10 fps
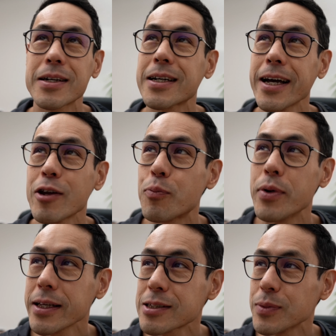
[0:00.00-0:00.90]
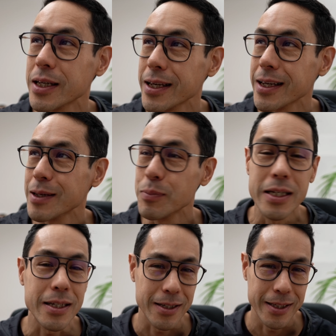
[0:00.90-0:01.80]
kind of brings me
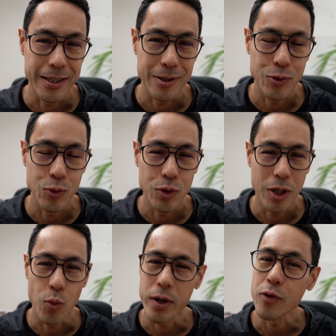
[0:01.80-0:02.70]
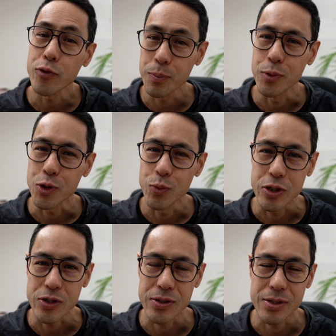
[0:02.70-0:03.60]
immediately to a wonderful book
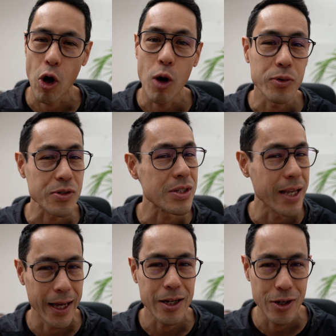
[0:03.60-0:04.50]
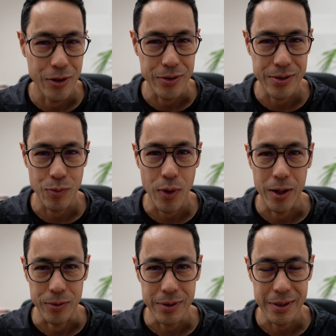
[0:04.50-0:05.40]
which is almost 10 years
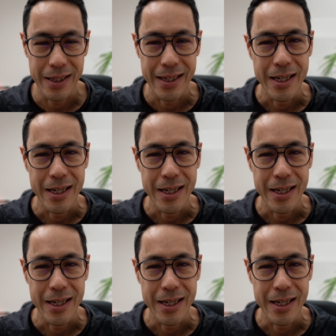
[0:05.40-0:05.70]
around